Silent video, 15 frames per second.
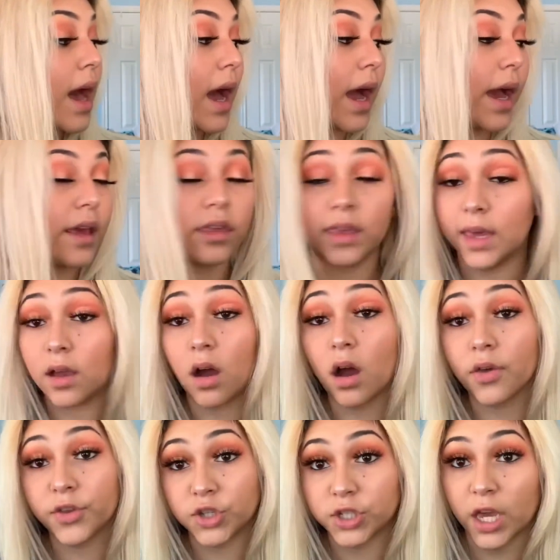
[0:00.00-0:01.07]
I think
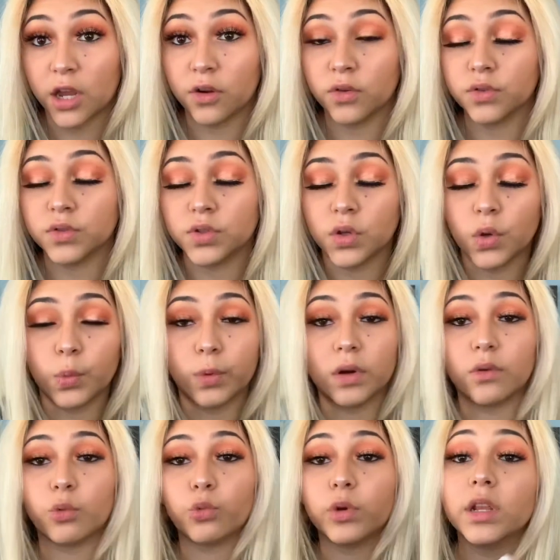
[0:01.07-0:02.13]
all the shadows
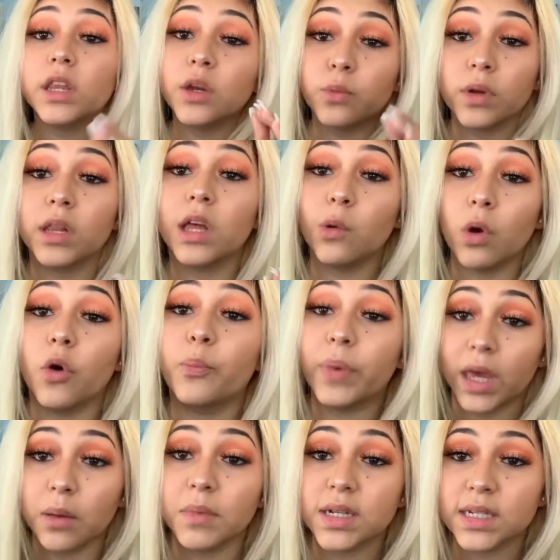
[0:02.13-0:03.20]
were really, really well
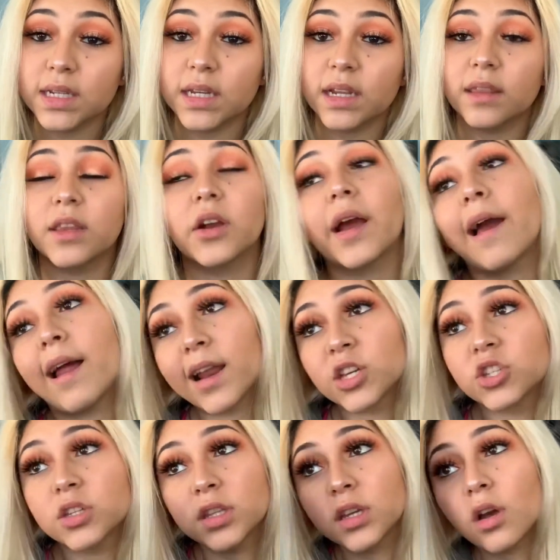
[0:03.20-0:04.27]
pigmented. They're
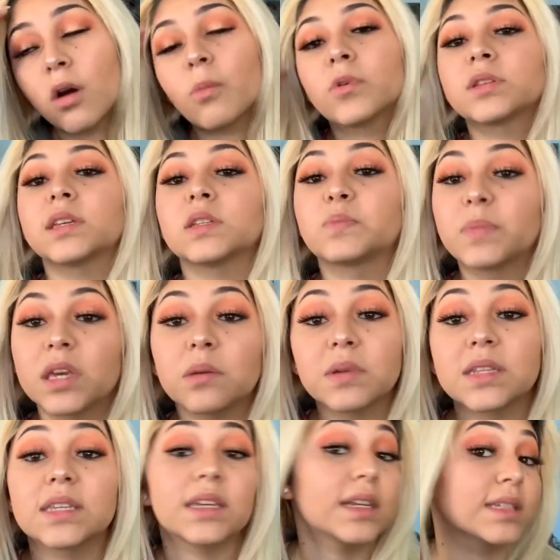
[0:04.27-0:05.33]
actually almost as
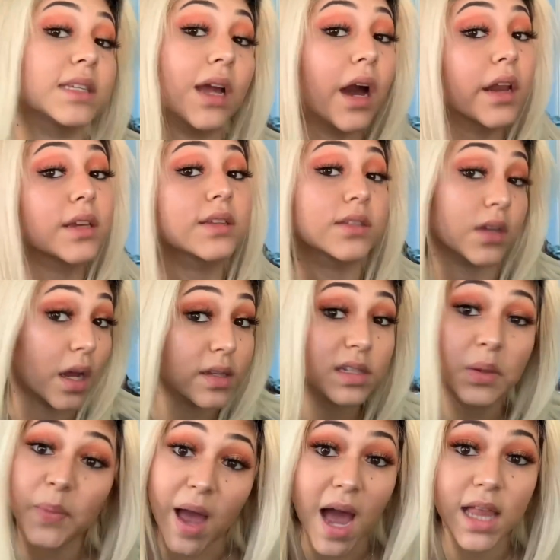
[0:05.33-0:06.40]
pigmented as the
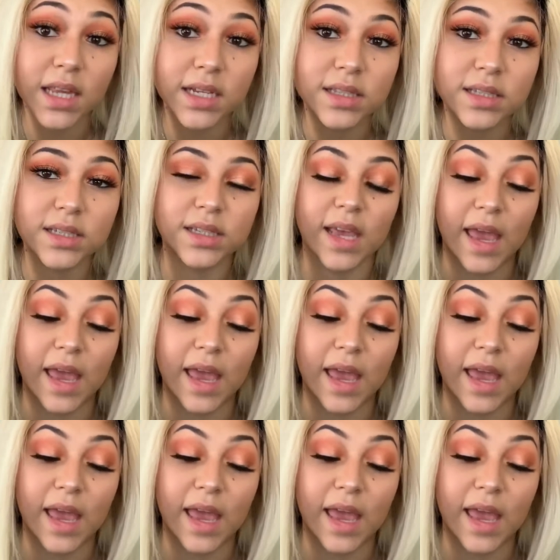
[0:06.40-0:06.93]
Anastasia palettes.